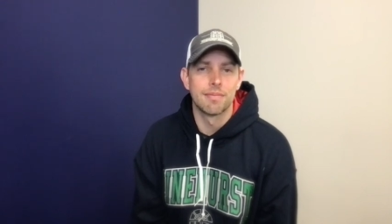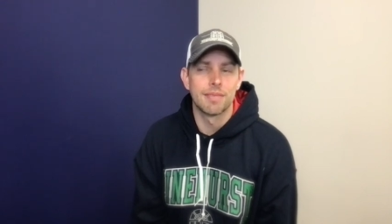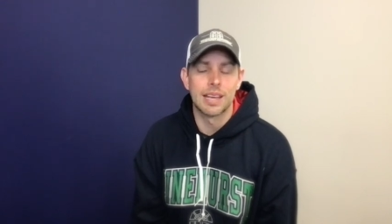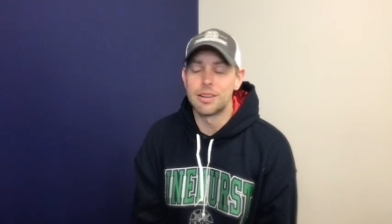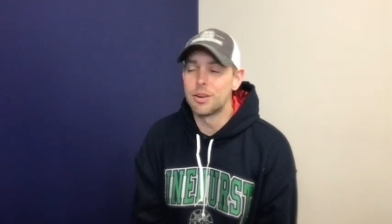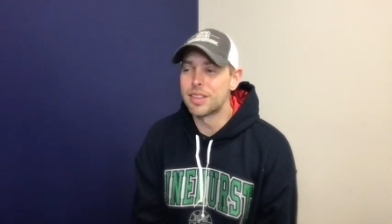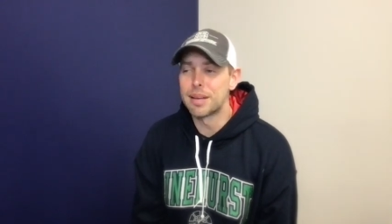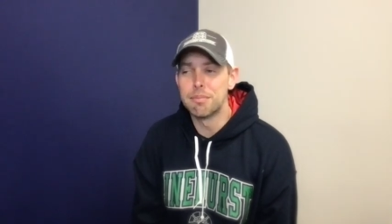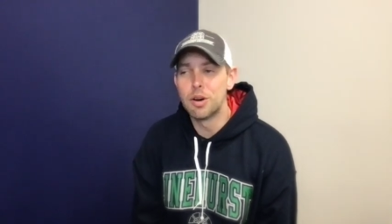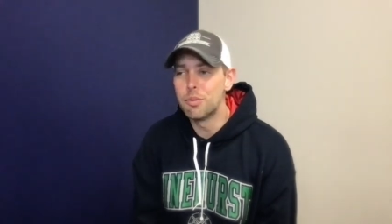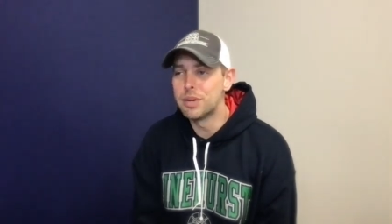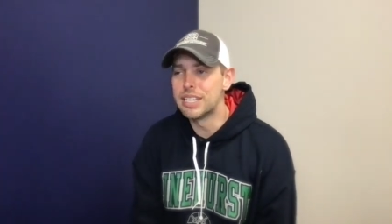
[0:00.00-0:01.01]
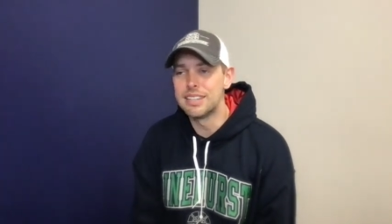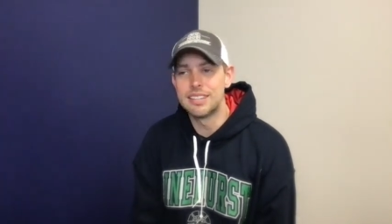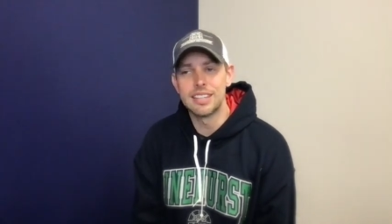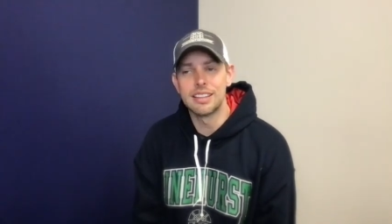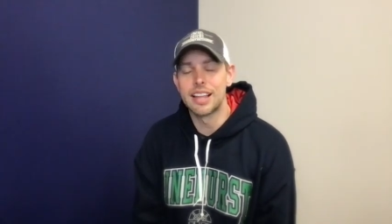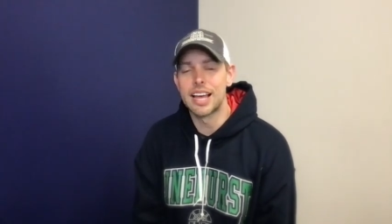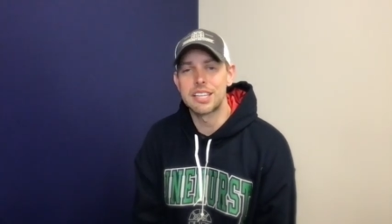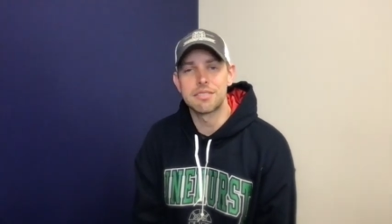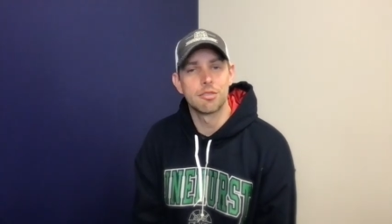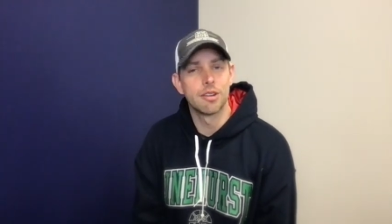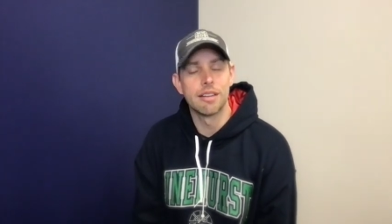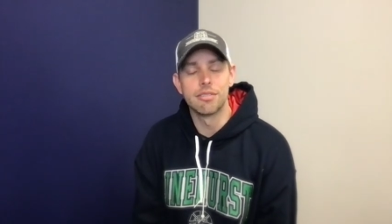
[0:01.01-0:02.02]
I know that moment, it didn't last
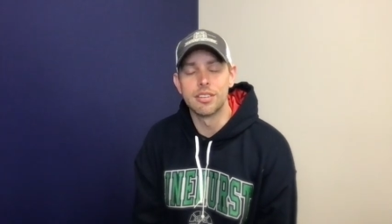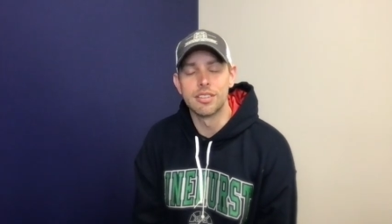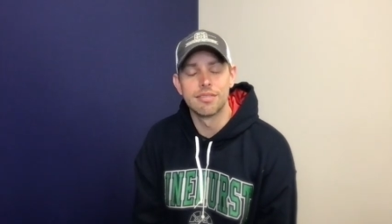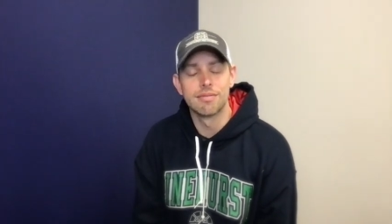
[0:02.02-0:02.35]
forever.